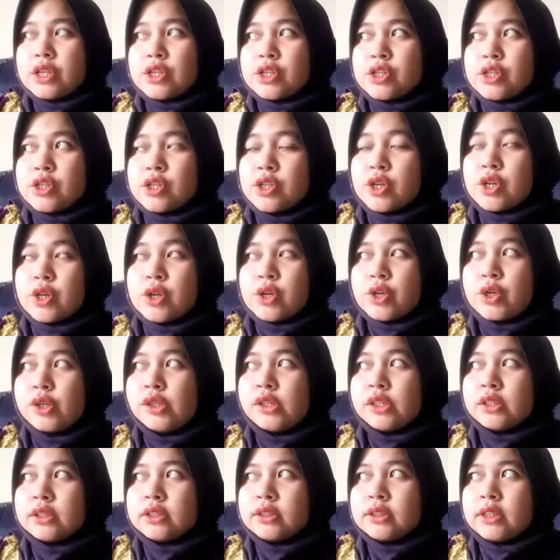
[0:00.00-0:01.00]

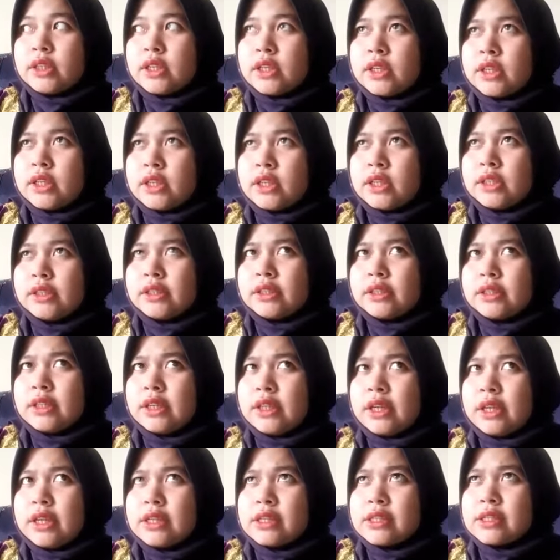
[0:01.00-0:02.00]
So, in
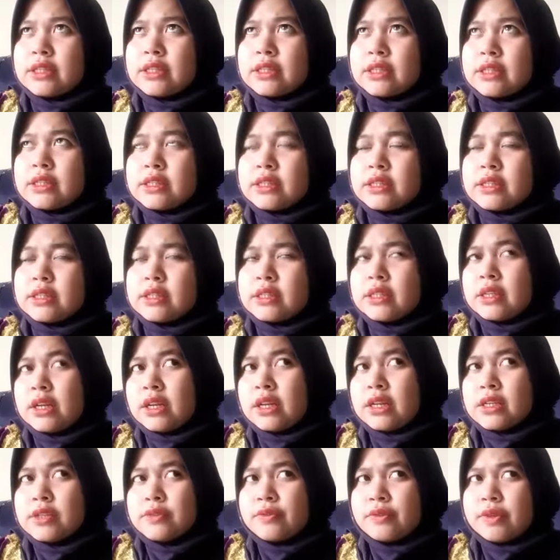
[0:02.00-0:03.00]
the
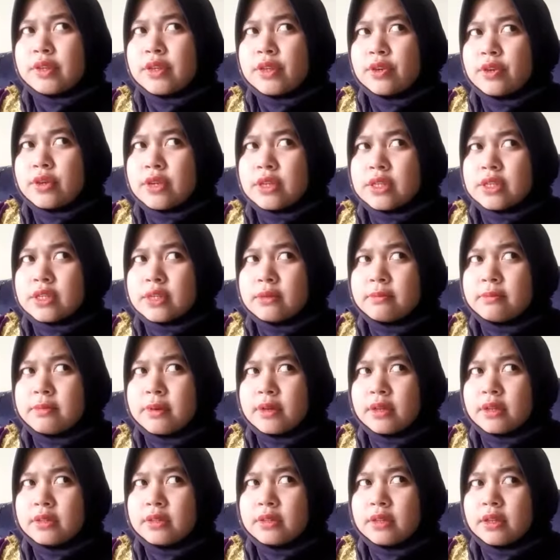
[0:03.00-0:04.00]
last video is
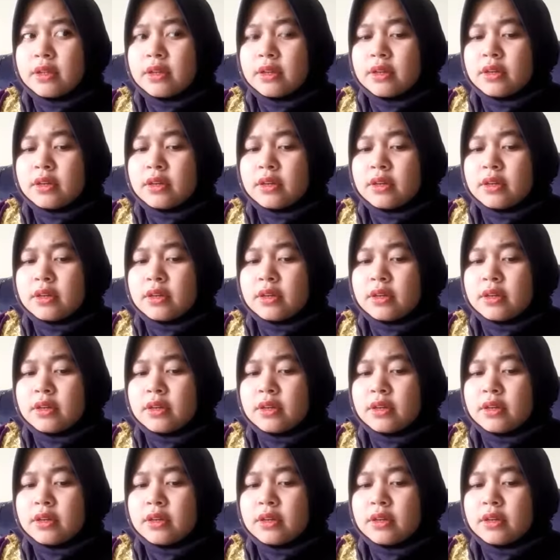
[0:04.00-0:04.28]
about